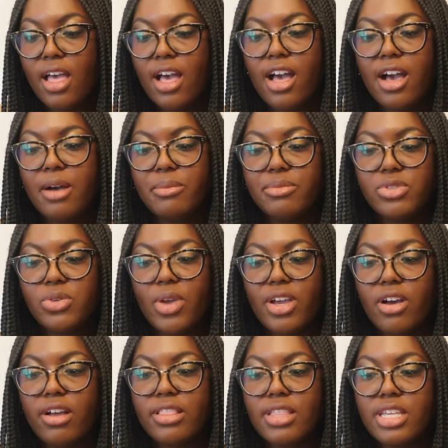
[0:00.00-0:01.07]
Um, so I
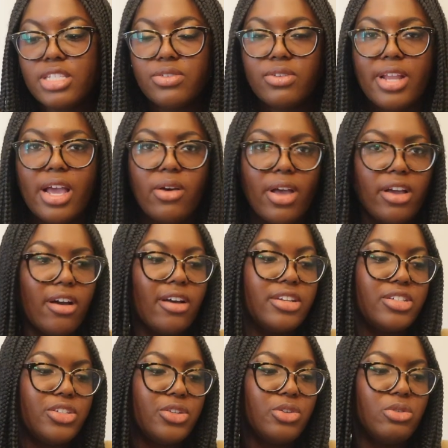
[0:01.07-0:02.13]
got these for now. I
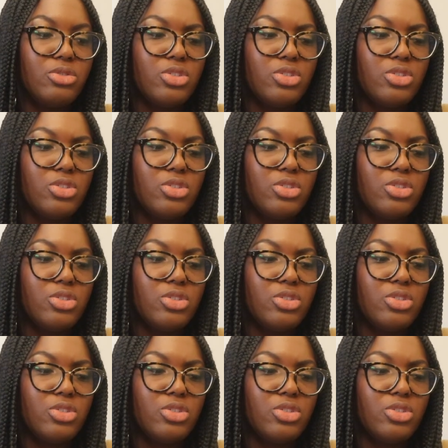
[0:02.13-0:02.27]
got two